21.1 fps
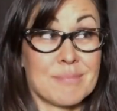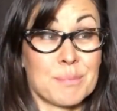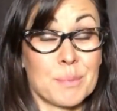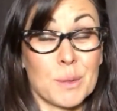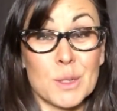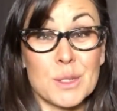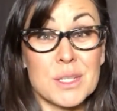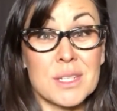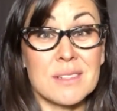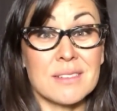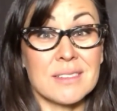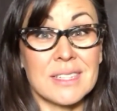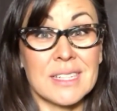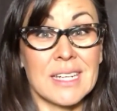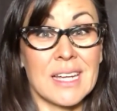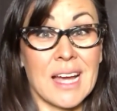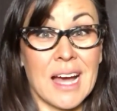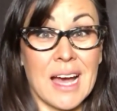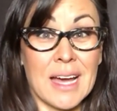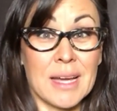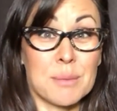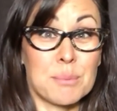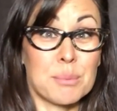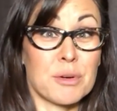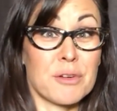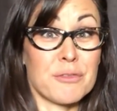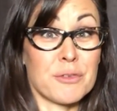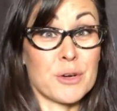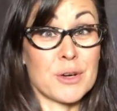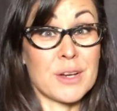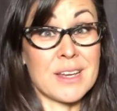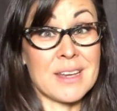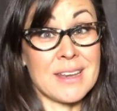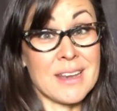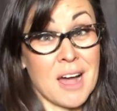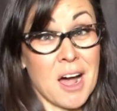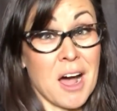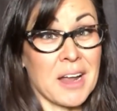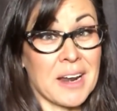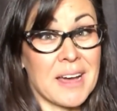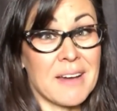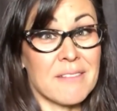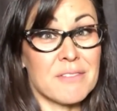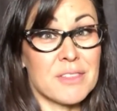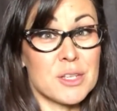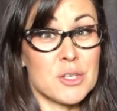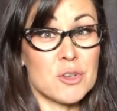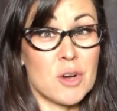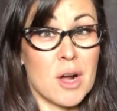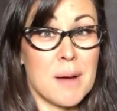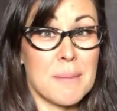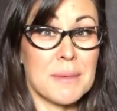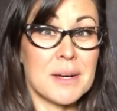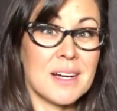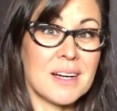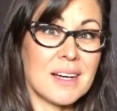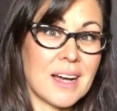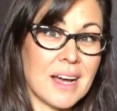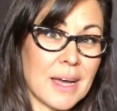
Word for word: Personally, I'd prefer to not have the drama.